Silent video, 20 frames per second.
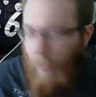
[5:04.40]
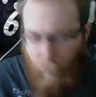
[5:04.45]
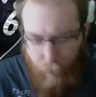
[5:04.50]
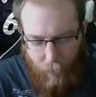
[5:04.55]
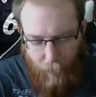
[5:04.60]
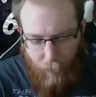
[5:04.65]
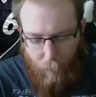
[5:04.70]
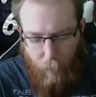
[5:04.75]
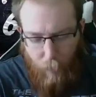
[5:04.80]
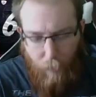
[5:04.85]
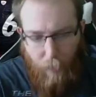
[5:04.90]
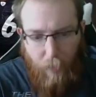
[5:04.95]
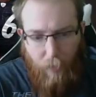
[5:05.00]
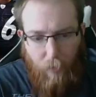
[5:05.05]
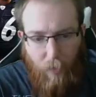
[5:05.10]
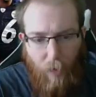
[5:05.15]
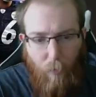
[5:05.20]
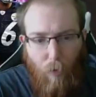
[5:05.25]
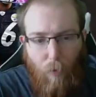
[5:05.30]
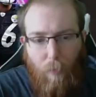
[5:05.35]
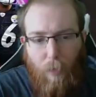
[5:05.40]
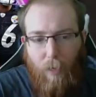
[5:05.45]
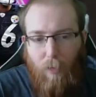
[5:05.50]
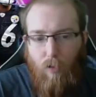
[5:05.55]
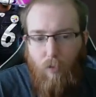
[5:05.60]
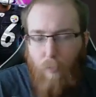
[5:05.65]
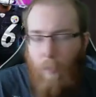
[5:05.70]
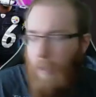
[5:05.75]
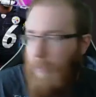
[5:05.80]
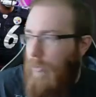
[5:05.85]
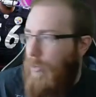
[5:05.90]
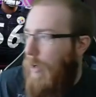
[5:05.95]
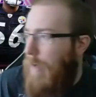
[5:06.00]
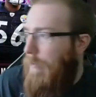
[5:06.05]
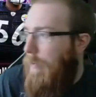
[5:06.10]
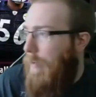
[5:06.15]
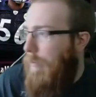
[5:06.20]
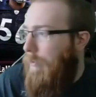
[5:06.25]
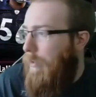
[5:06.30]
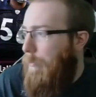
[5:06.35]
I don't think I'm gonna make. I won't make too much
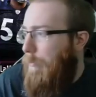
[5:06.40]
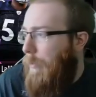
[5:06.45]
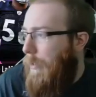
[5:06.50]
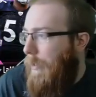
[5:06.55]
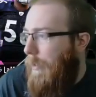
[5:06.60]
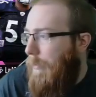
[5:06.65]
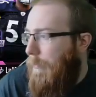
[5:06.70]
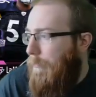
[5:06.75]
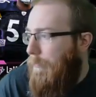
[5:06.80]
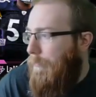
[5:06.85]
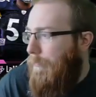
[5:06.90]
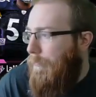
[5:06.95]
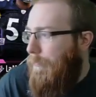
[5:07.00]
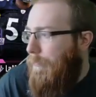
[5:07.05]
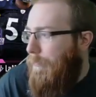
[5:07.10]
off of it, but.